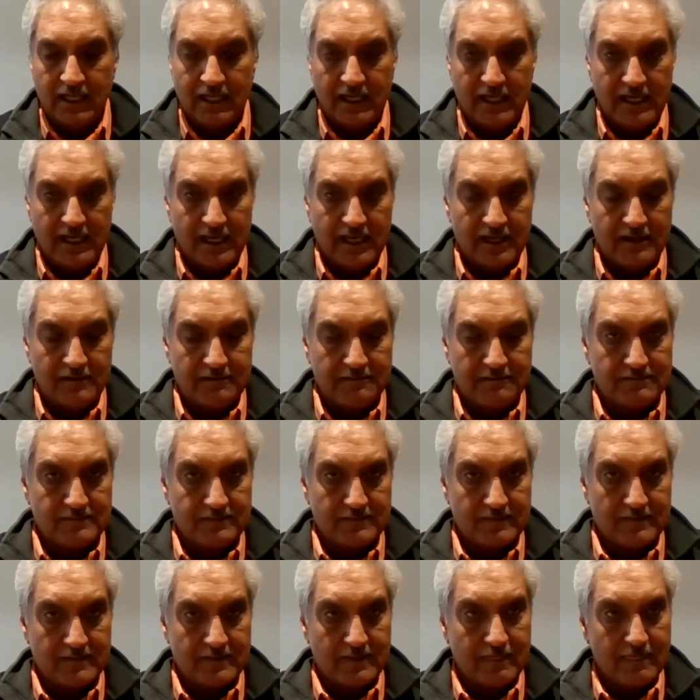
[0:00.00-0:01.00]
um,
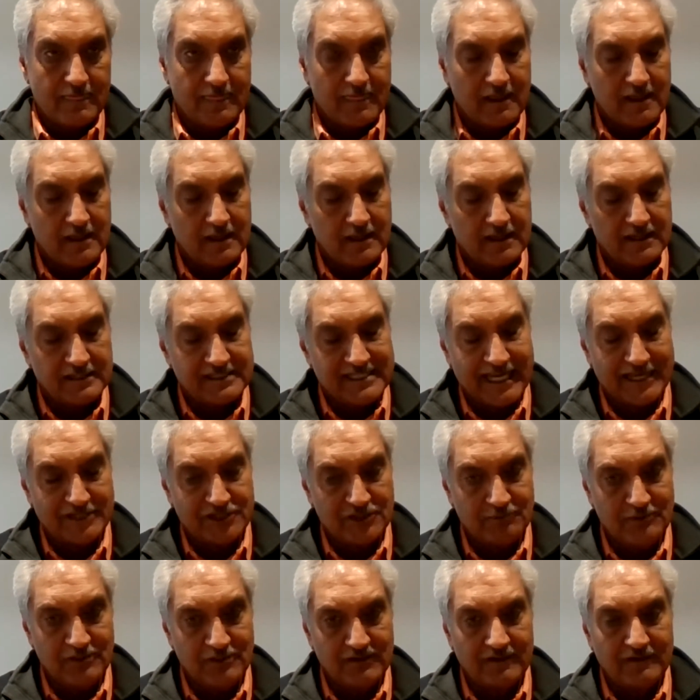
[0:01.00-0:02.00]

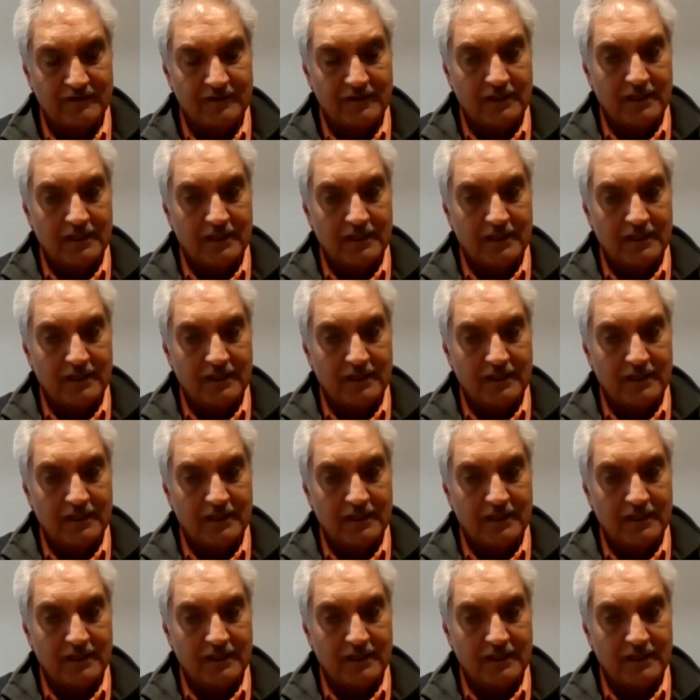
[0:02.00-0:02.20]
attachment.